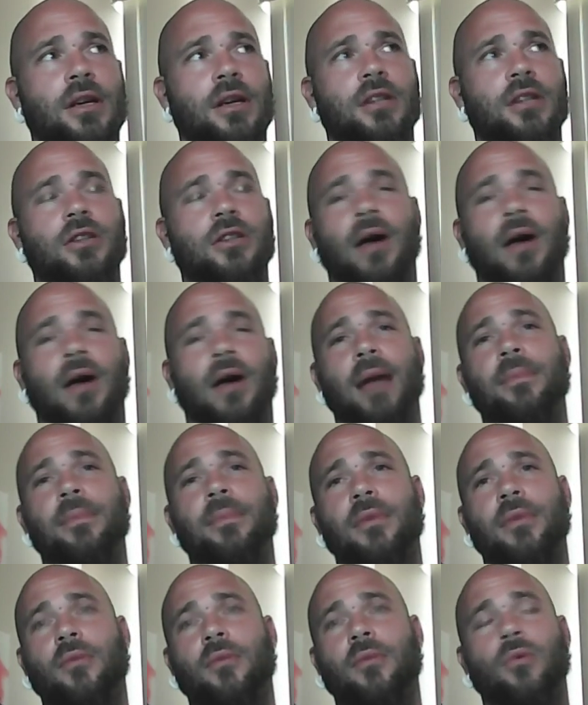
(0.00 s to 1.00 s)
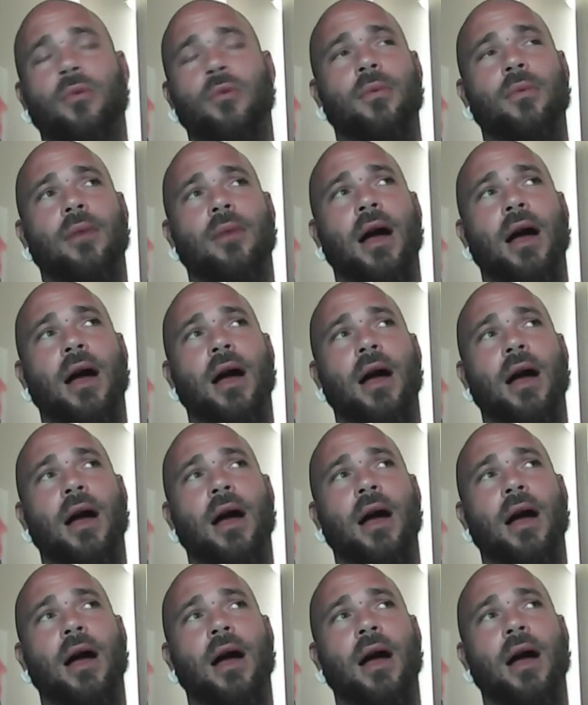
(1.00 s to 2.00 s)
So I'm
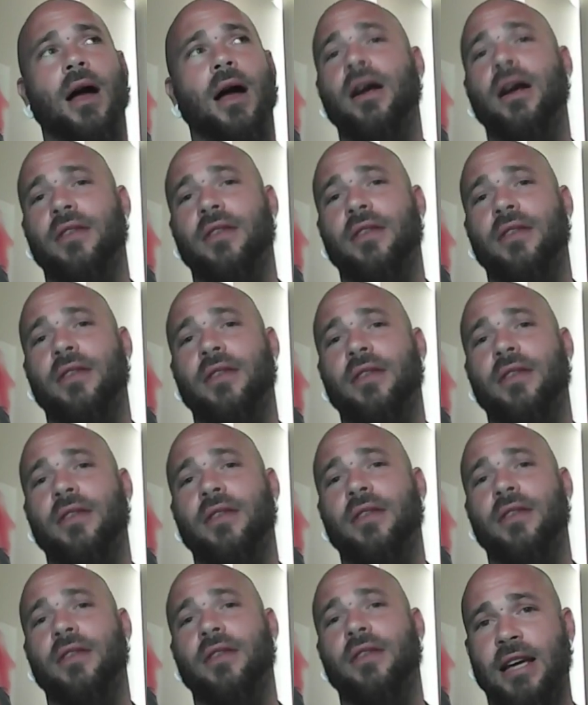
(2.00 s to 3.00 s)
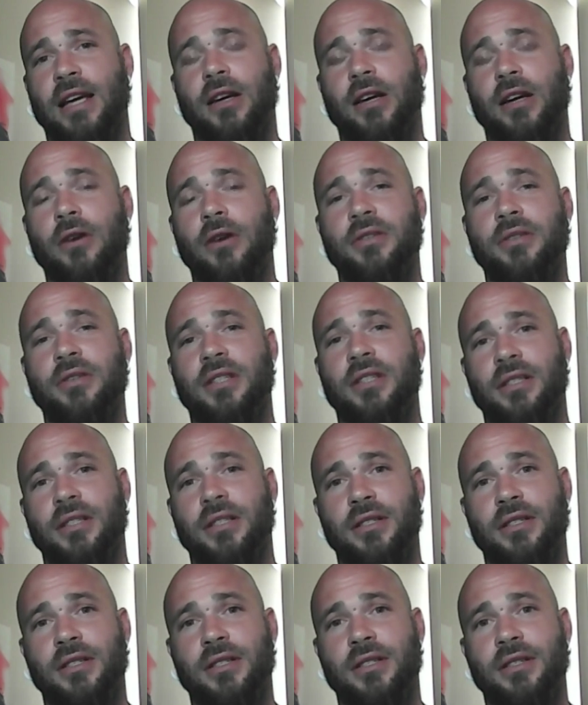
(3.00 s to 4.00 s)
well aware that it's not
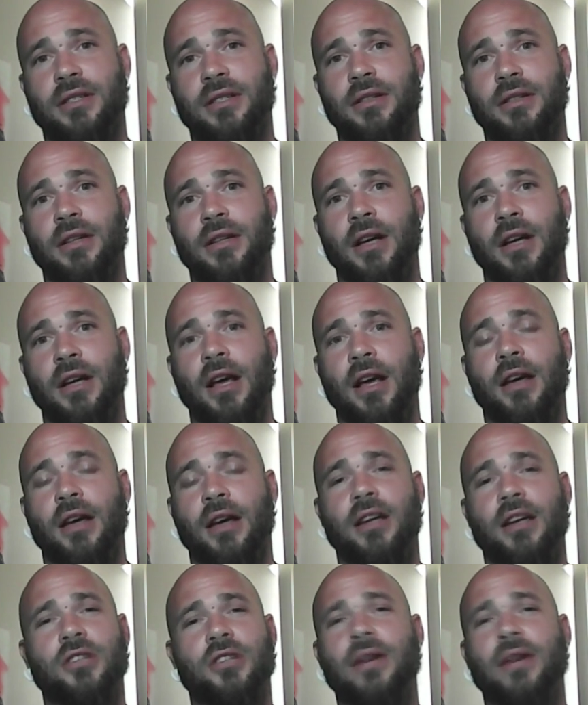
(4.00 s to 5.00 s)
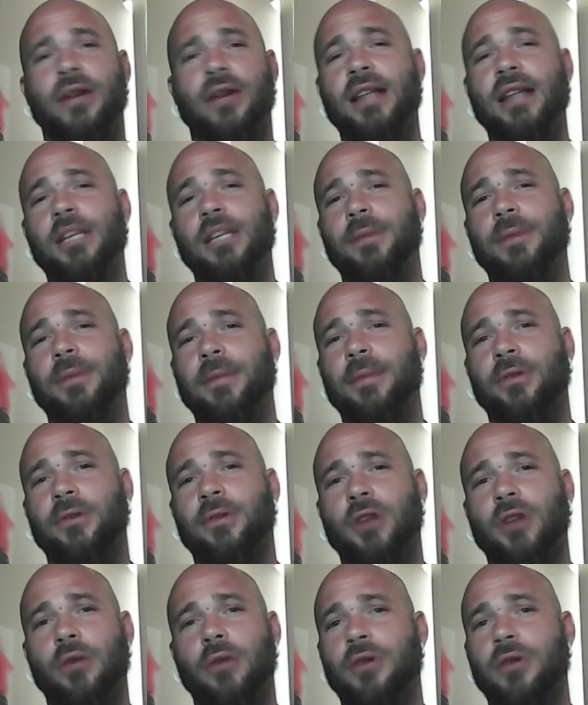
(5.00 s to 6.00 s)
psychosis, because crazy people
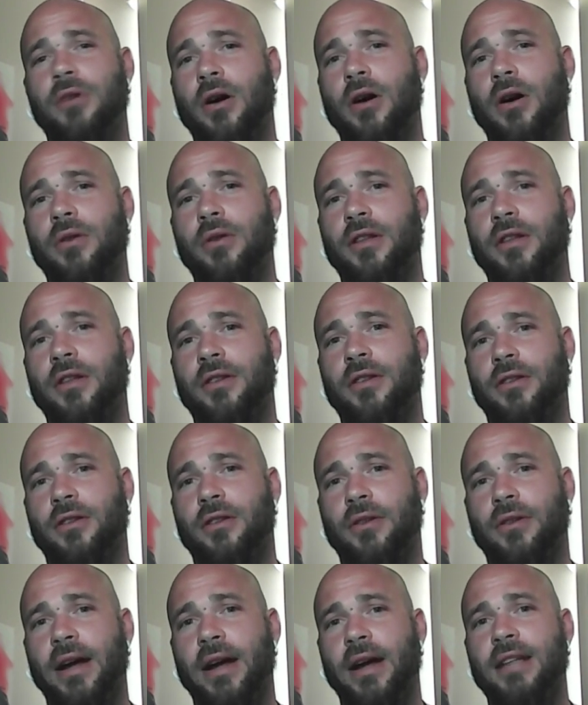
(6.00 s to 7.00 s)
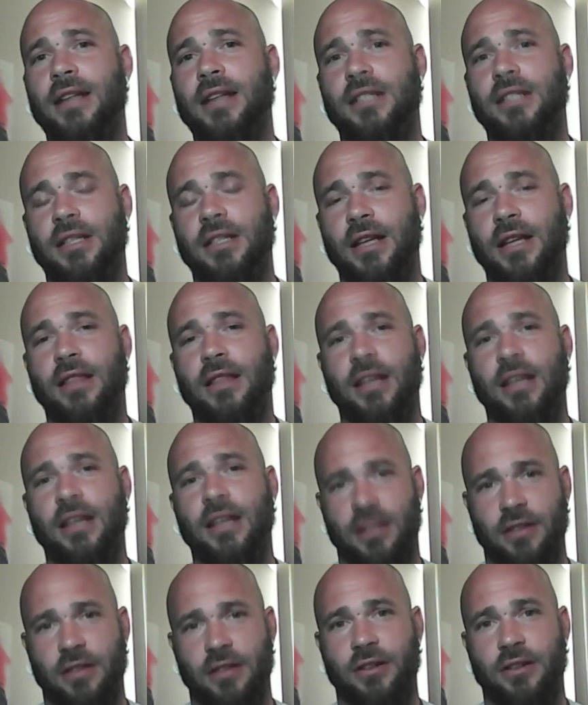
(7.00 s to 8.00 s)
don't know that they're crazy. They
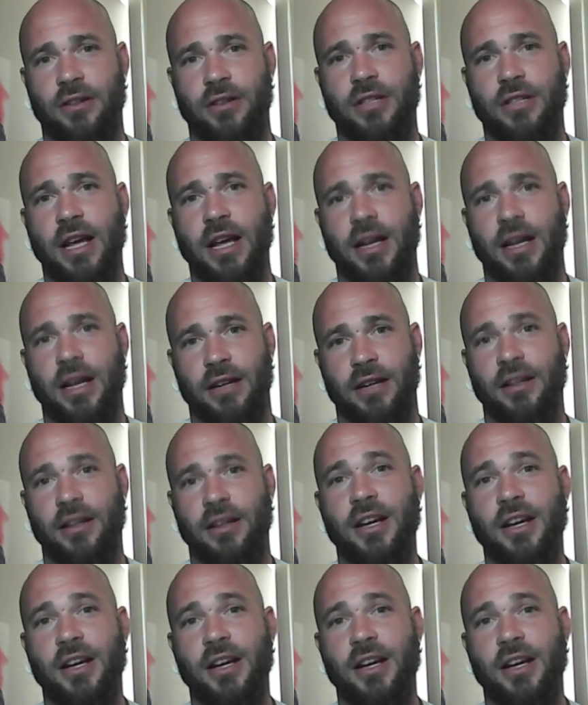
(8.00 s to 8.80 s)
think that they're sane.